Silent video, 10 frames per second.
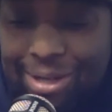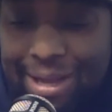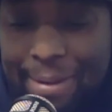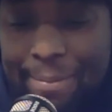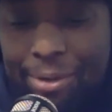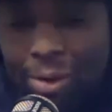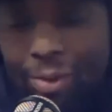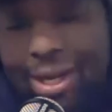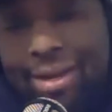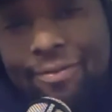let people know
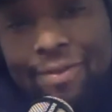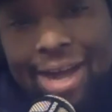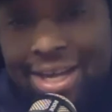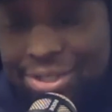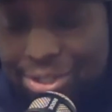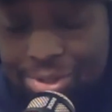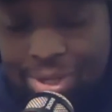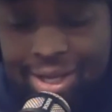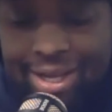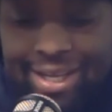where they can find you,
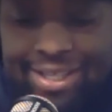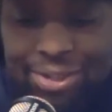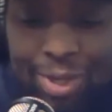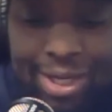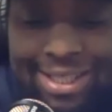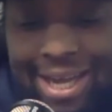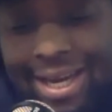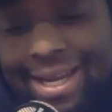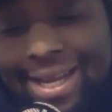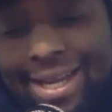as well as how
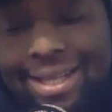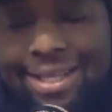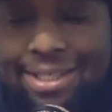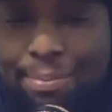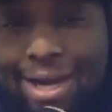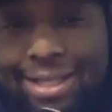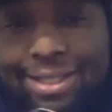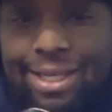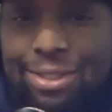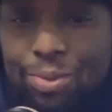they can get this
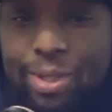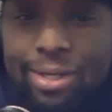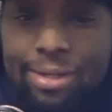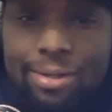project as well.